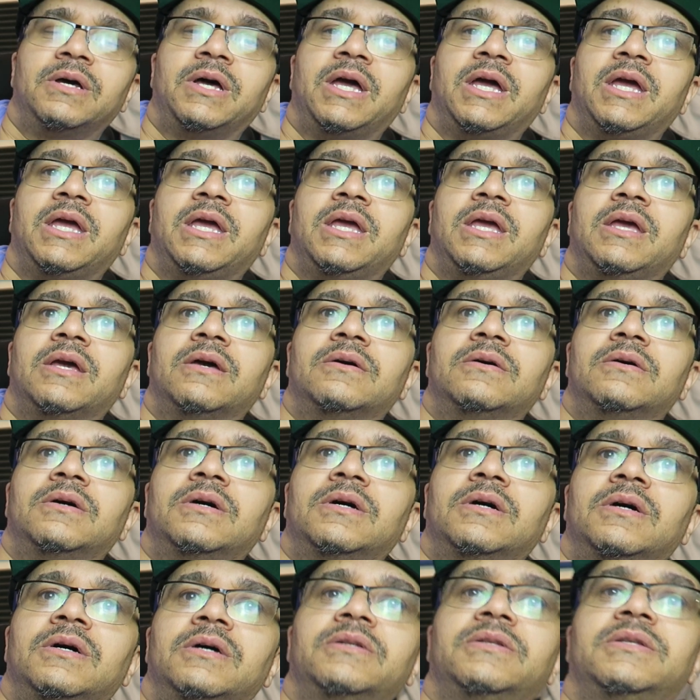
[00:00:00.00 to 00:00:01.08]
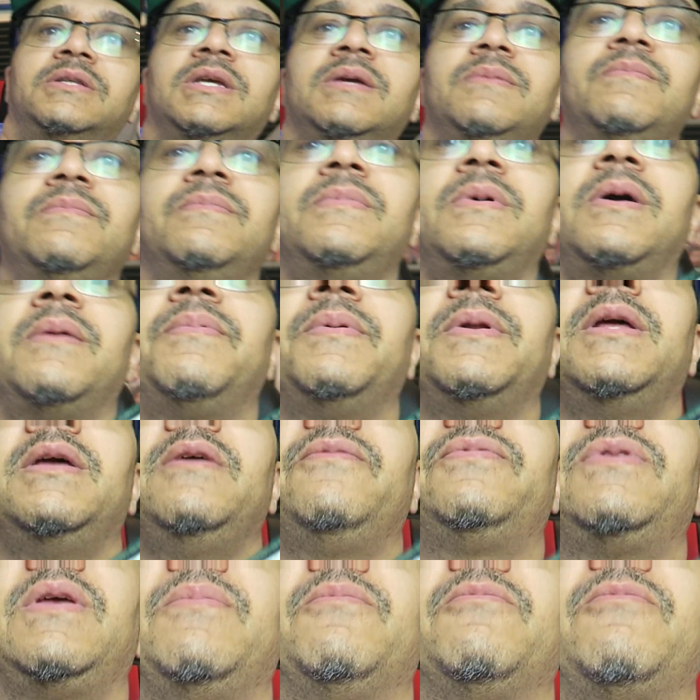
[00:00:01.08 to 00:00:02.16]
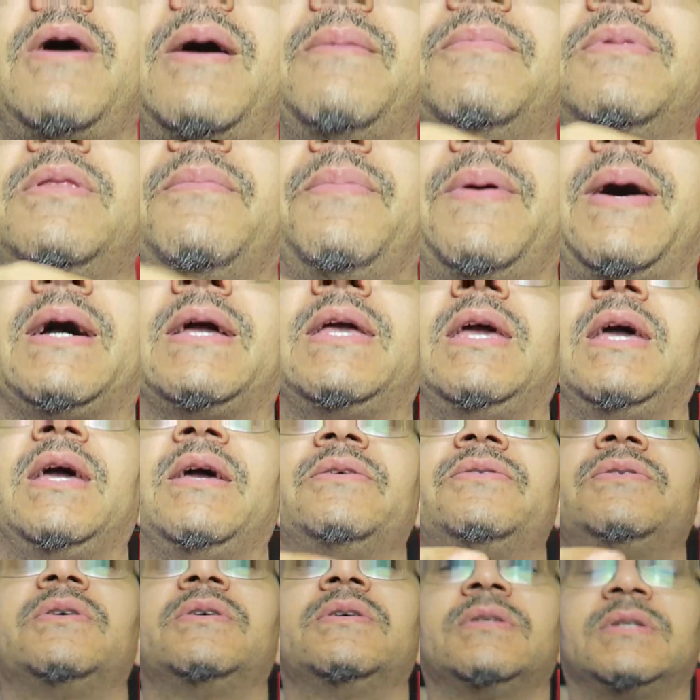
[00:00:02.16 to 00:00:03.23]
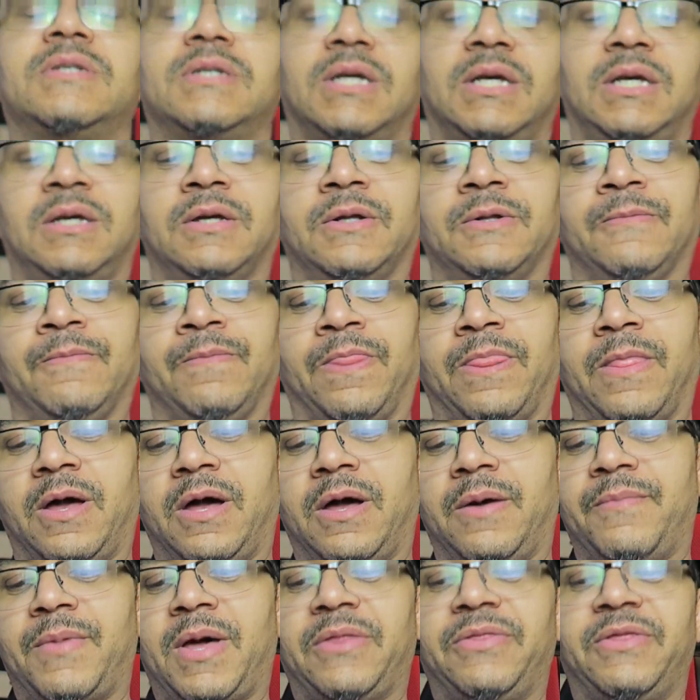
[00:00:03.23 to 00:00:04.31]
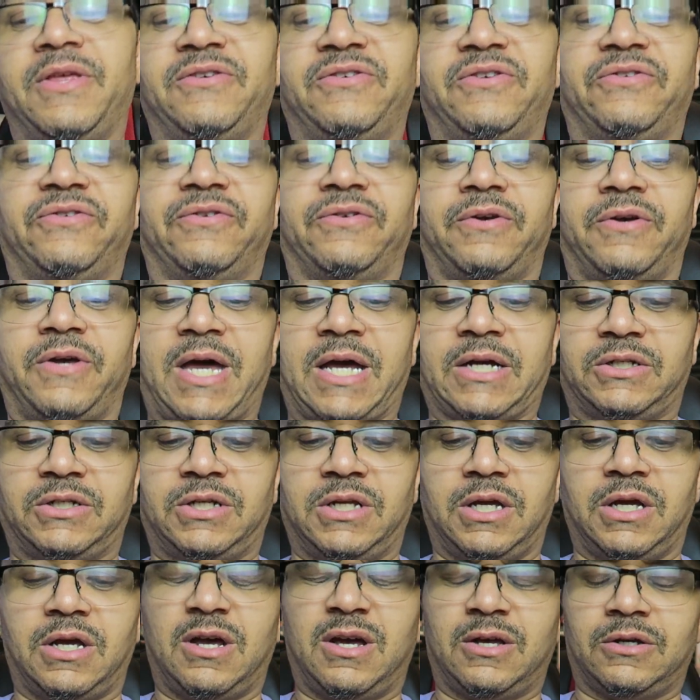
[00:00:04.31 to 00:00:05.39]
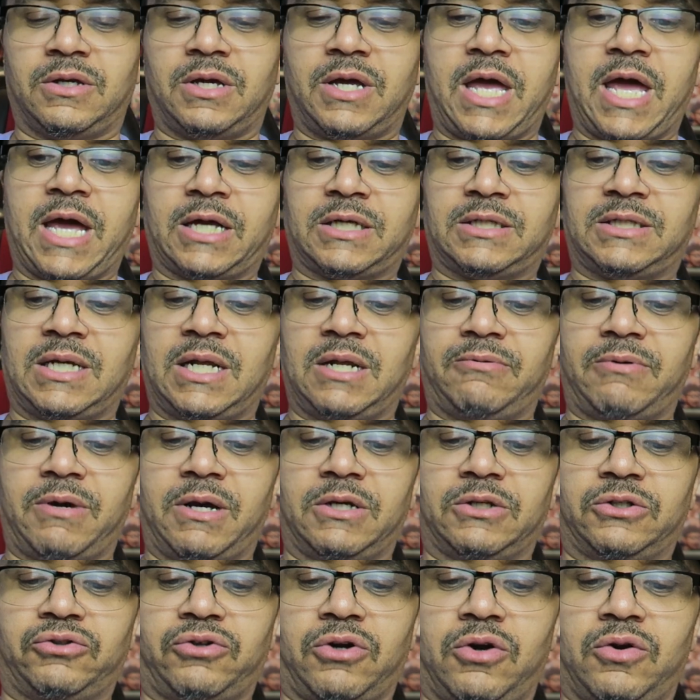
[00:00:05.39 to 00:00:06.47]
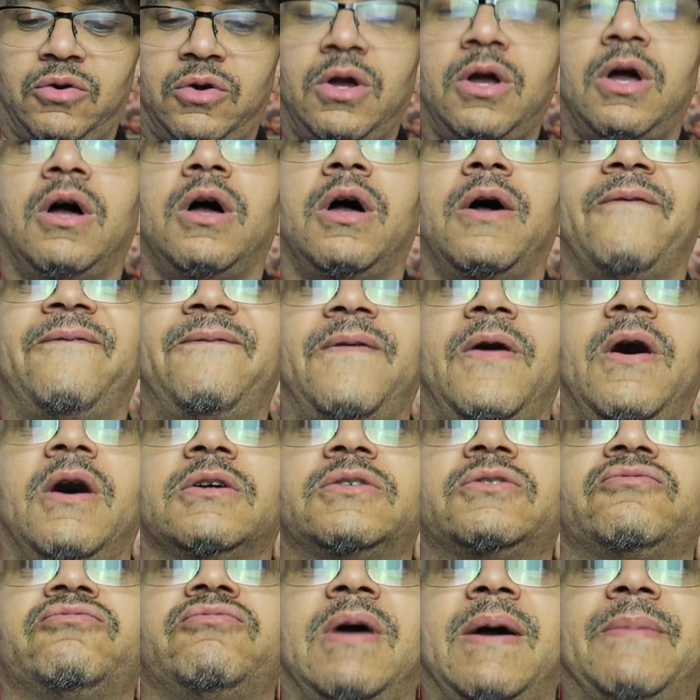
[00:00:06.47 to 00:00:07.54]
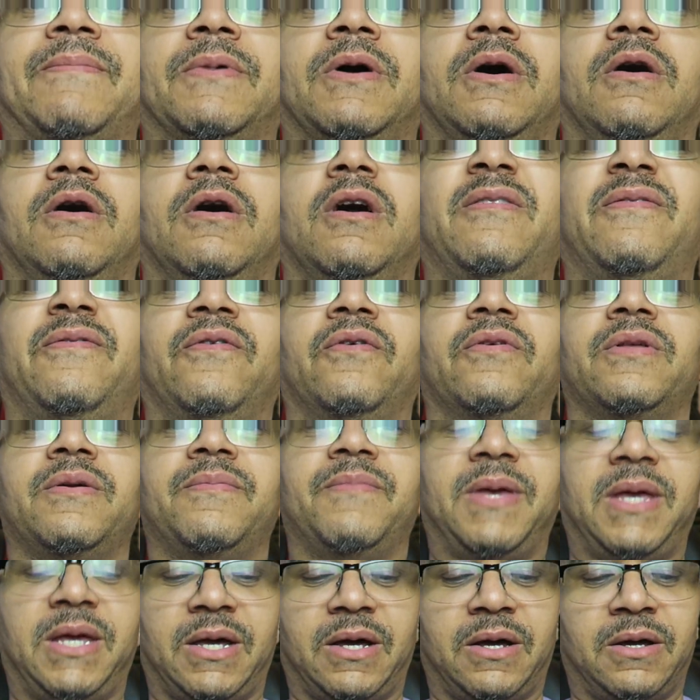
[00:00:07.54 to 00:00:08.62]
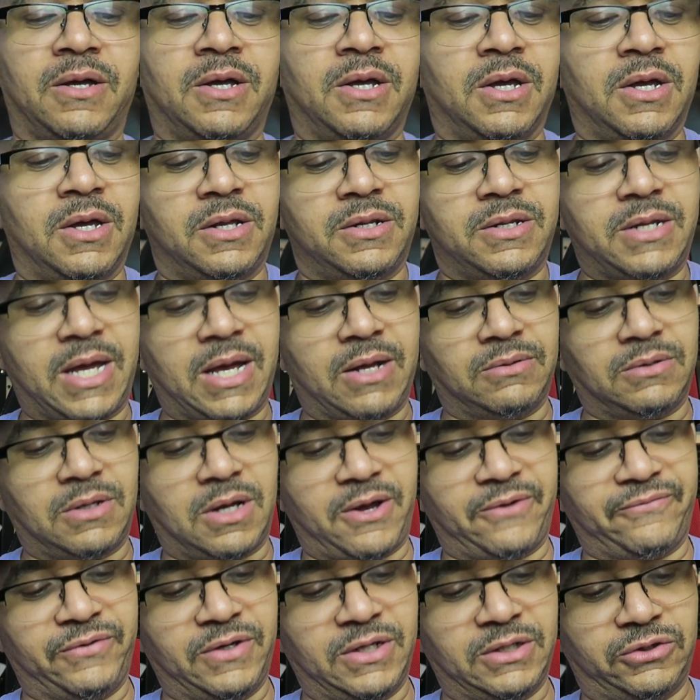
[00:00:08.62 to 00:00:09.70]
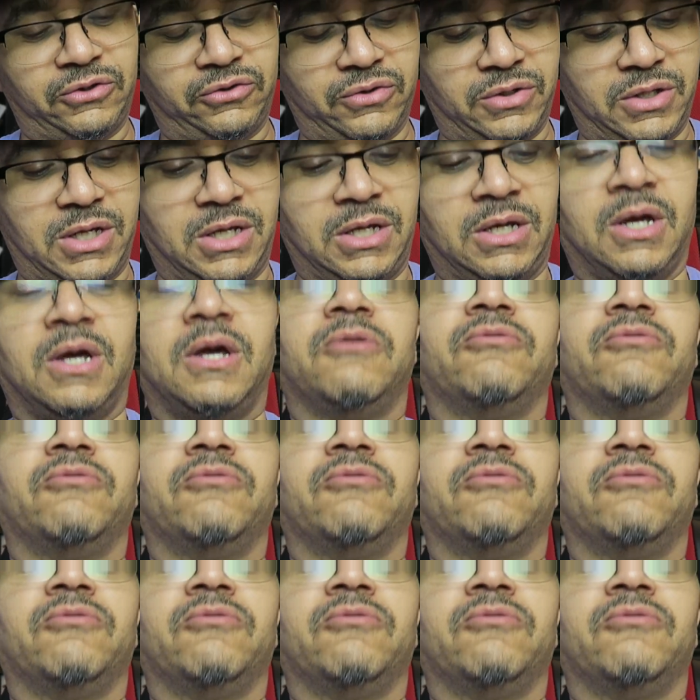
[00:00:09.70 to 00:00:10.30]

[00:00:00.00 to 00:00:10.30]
a uh, DIM, I believe, DIM RAM in the back here, as you can see. Um, and this is a, actually an accelerator stroke uh, fast RAM card for the Amiga. Now, I've literally